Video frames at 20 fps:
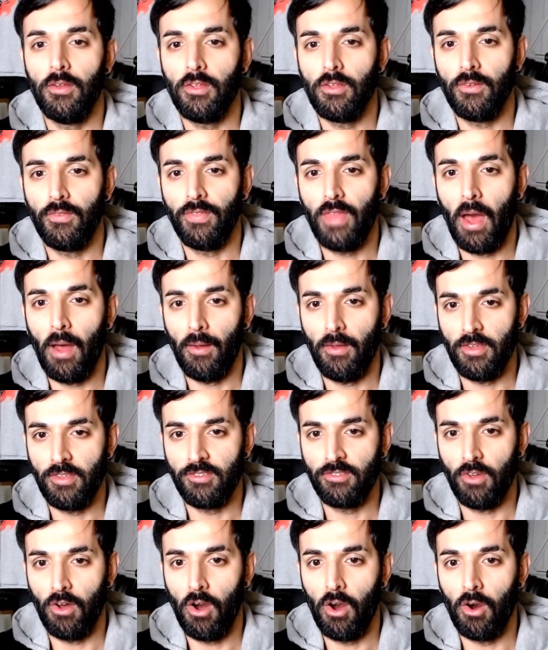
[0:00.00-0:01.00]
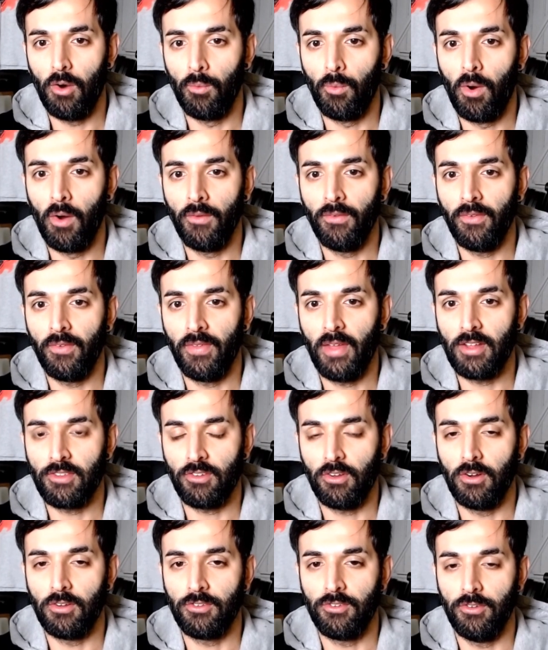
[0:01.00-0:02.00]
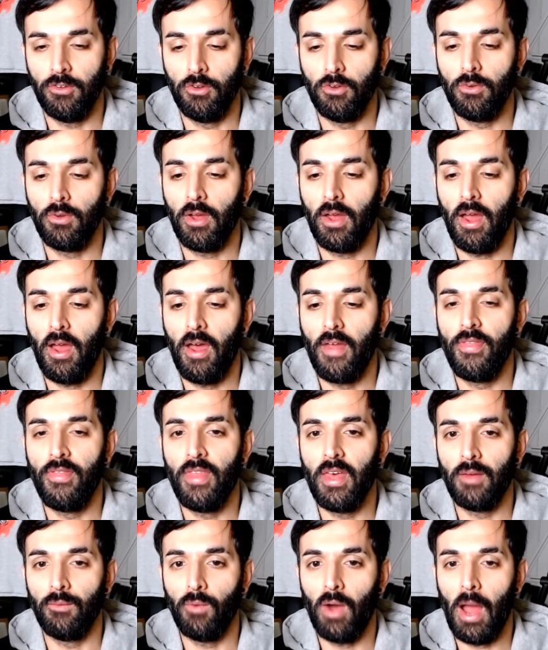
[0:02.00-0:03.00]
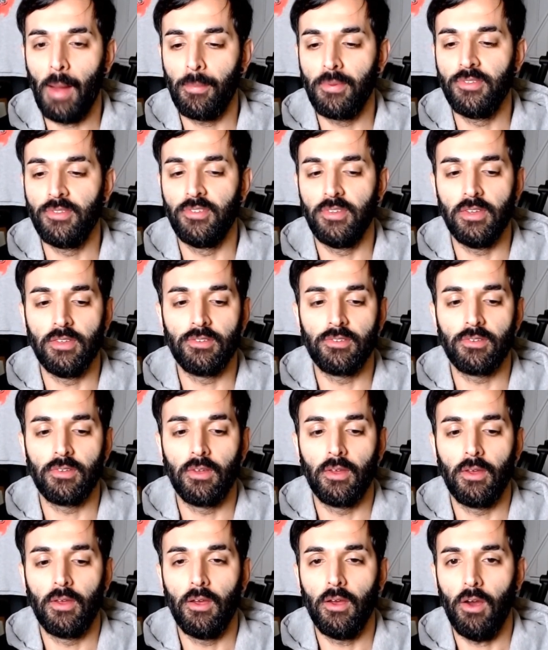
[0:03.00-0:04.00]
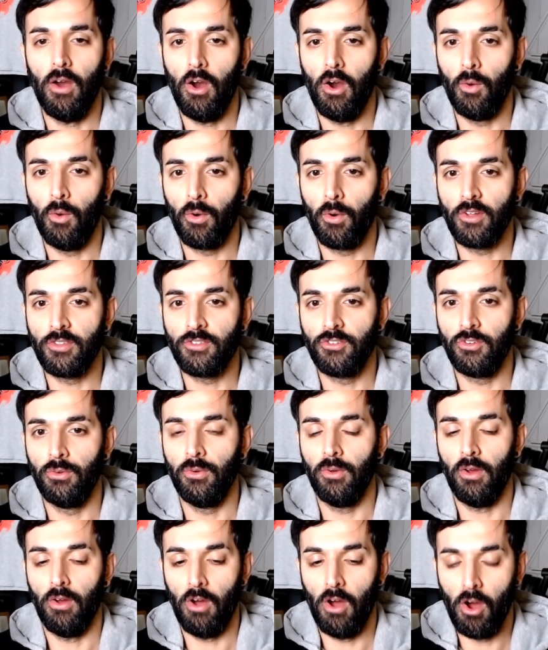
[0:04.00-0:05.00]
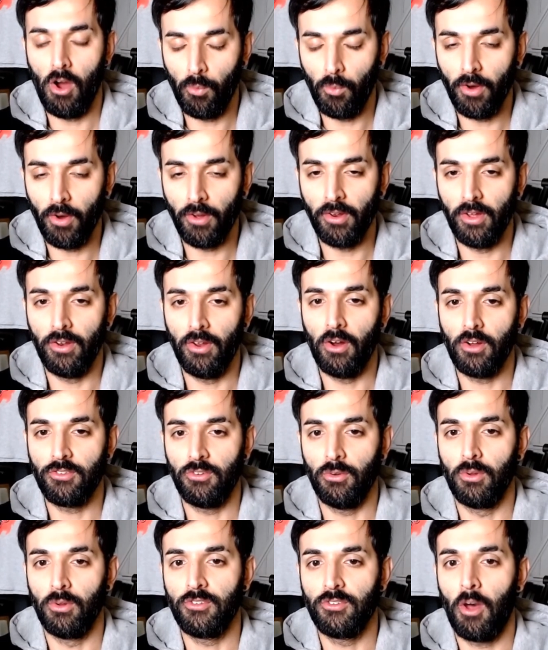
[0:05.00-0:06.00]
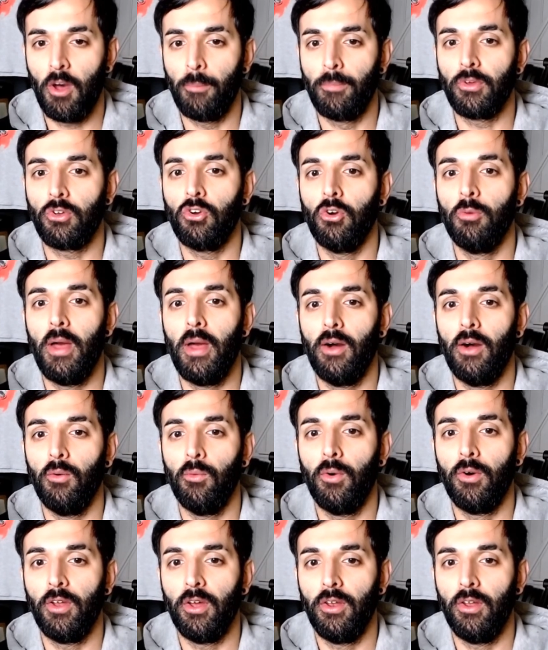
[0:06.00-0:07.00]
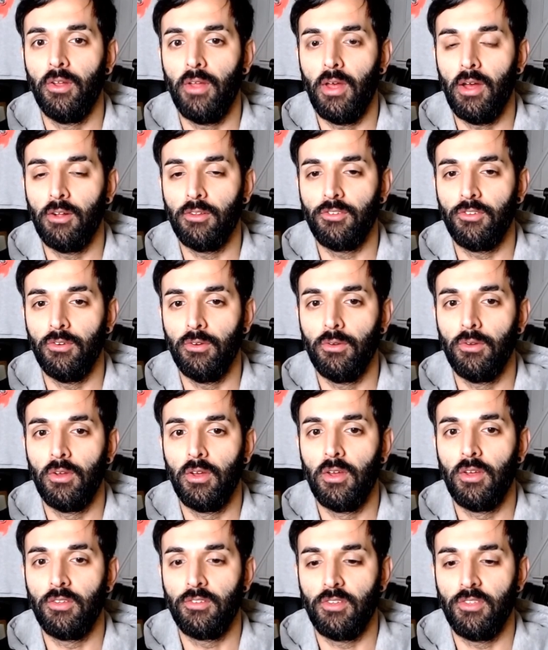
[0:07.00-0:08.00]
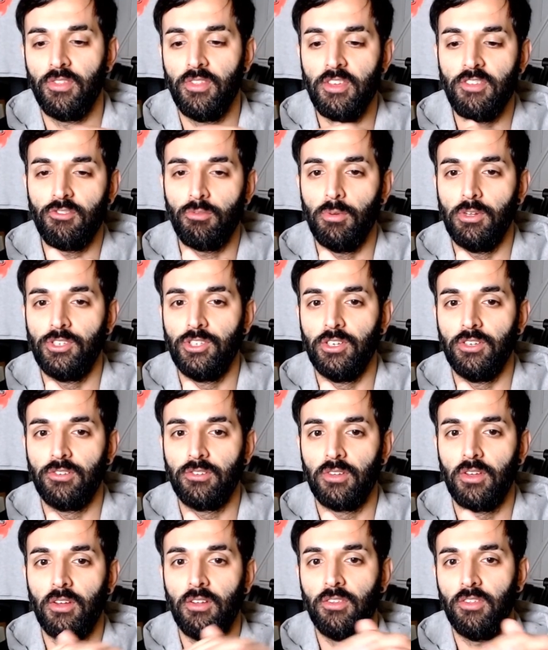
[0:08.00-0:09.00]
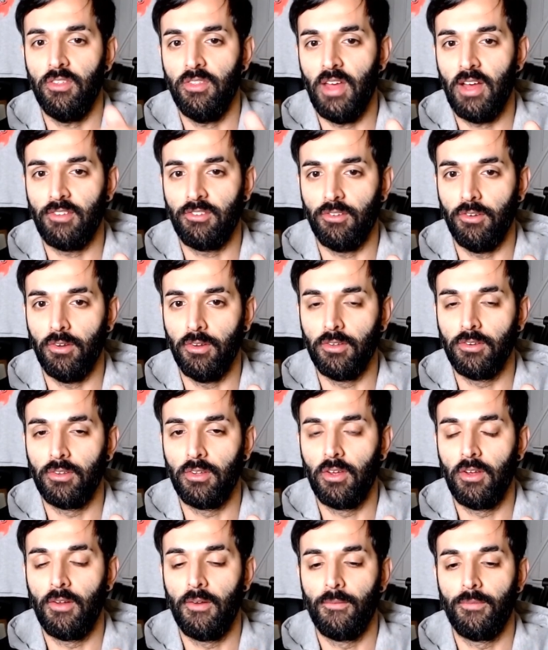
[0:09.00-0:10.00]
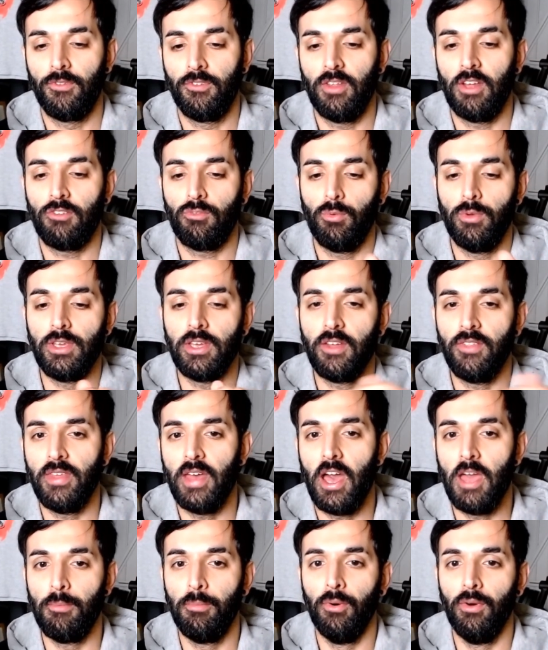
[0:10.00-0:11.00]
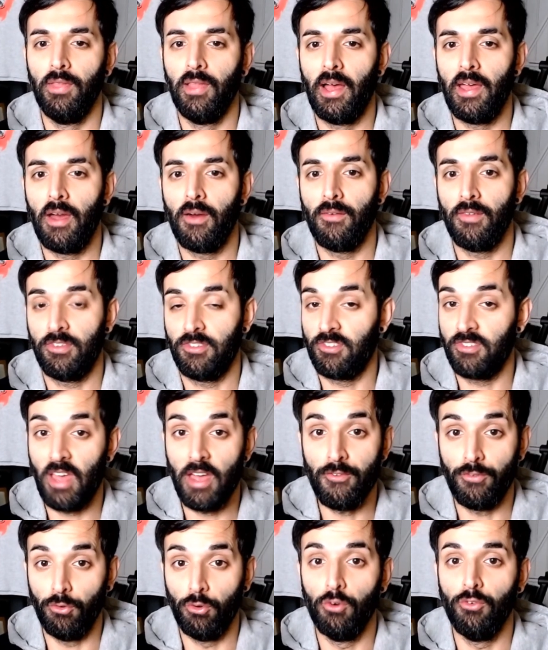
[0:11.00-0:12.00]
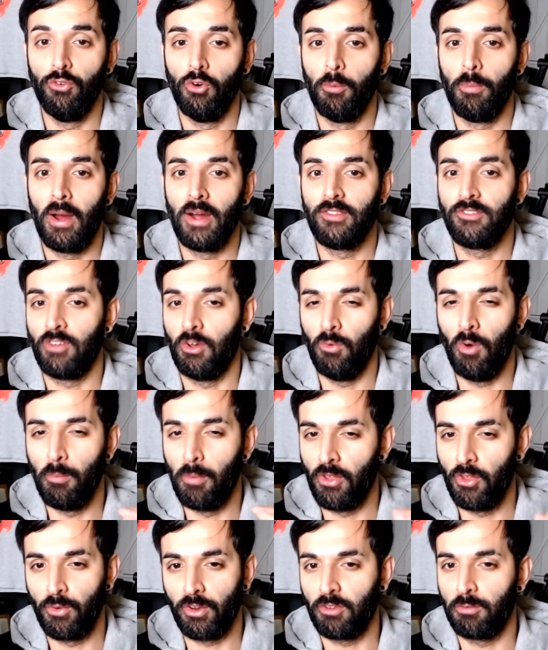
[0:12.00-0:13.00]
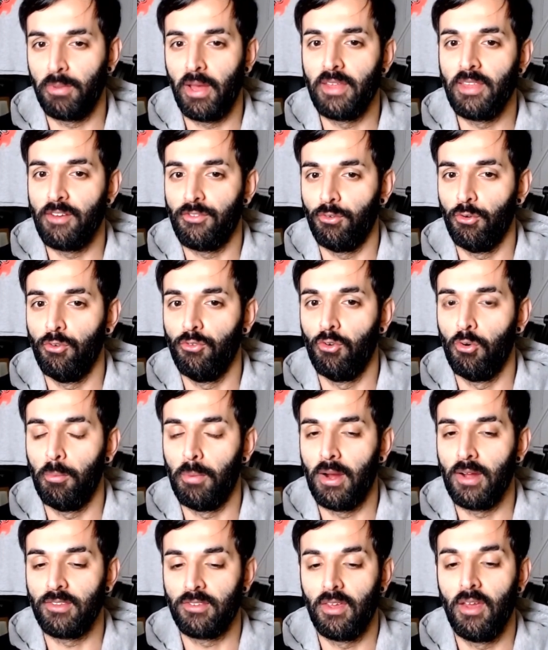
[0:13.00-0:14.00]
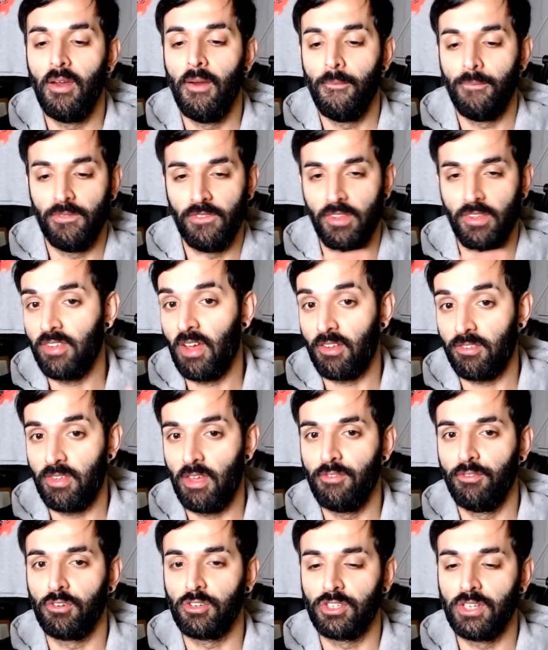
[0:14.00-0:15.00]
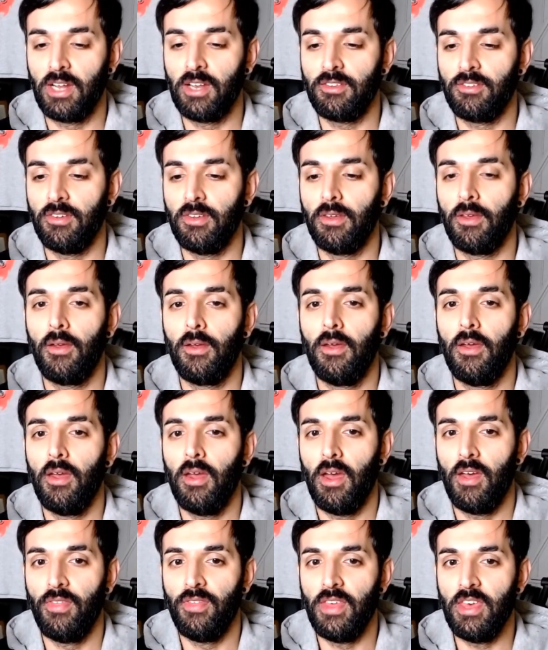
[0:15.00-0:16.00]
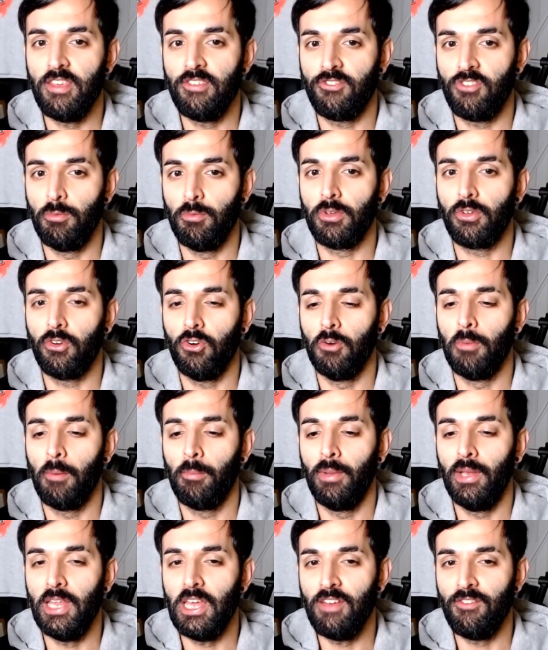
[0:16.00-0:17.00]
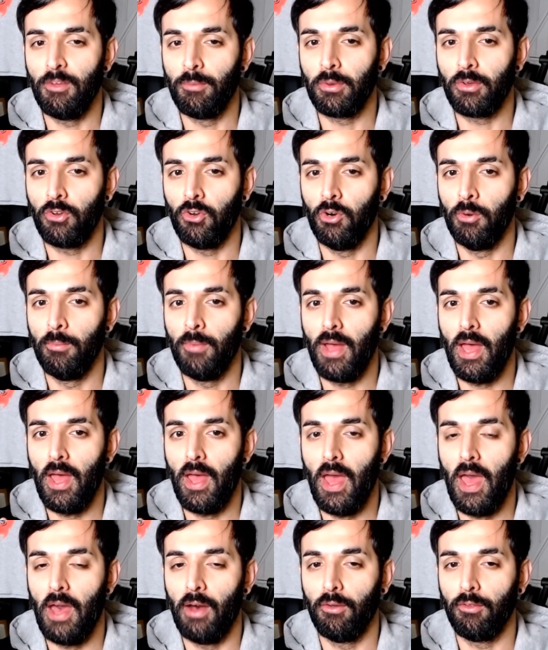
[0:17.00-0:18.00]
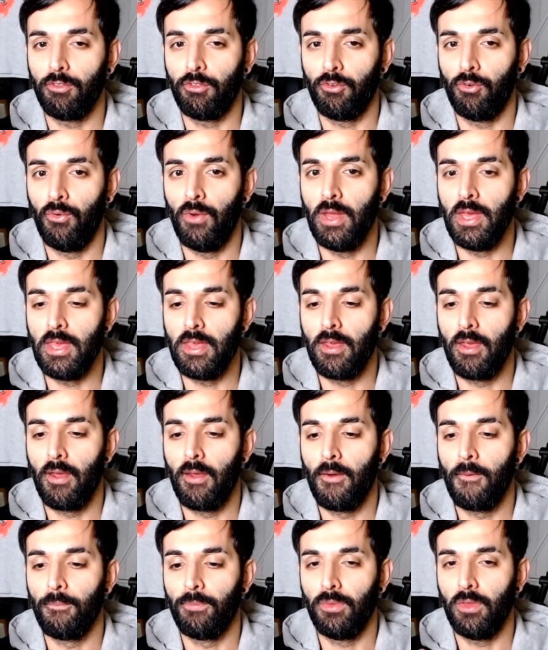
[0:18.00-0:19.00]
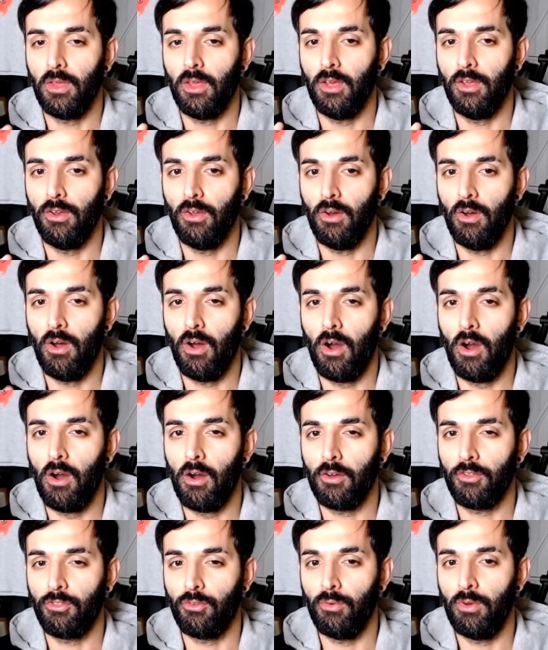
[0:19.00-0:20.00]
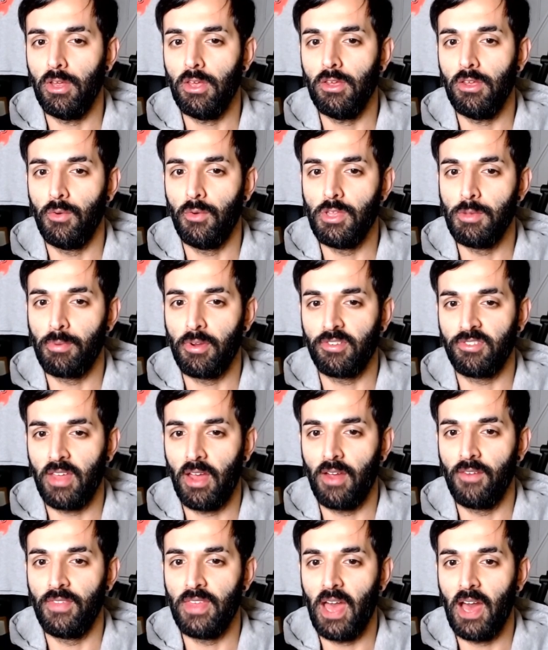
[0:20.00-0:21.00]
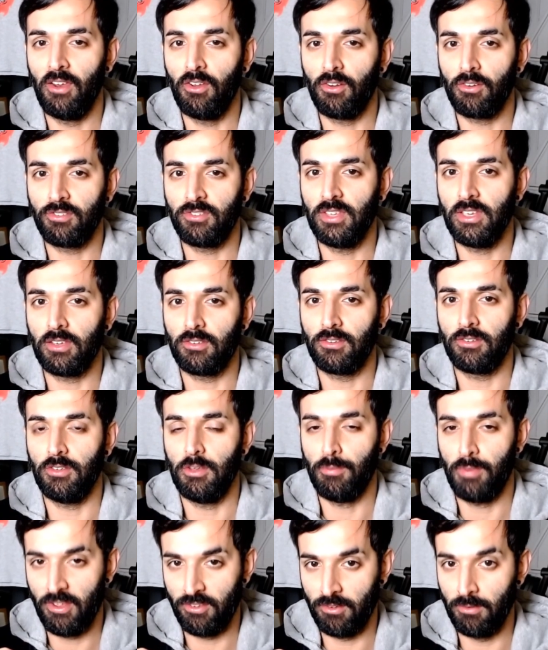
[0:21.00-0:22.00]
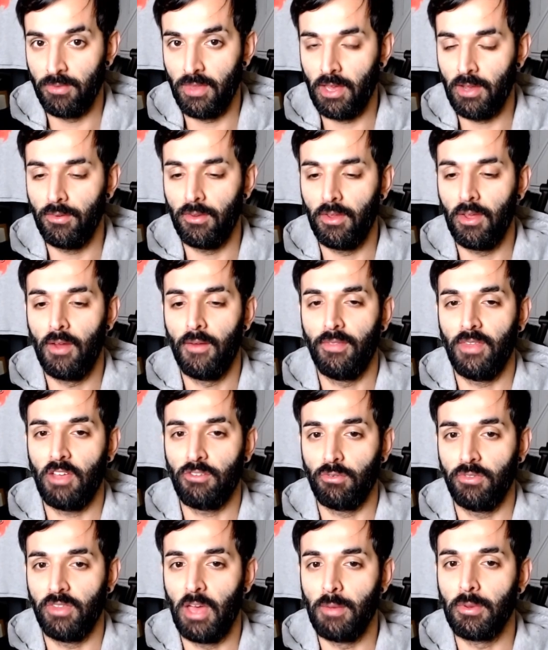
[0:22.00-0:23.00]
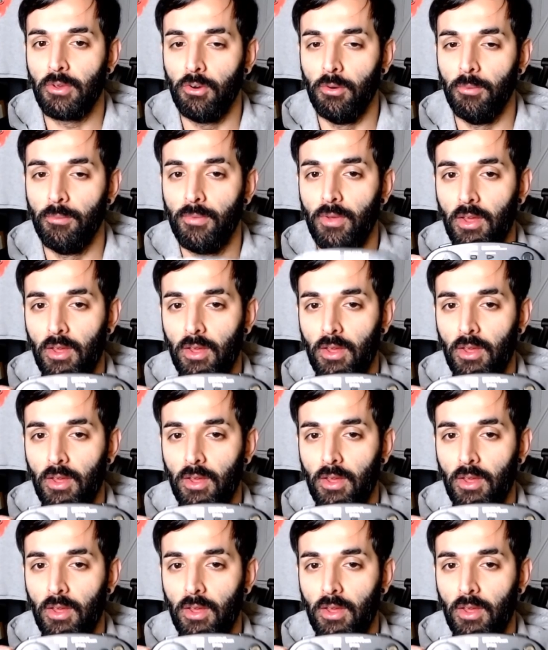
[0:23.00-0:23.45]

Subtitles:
That is R1, that's R2, and then what happens is R1 and R2 on top become L1 and L2, so this switches to that side, so that's where you get the 8 button layout. Same for all 4 pads, so I won't bother to explain that for all 4 pads, exact same functionality. And these two become, I believe they become L3 and R3. You know when you press down the analog sticks, you press them down, that's what they become.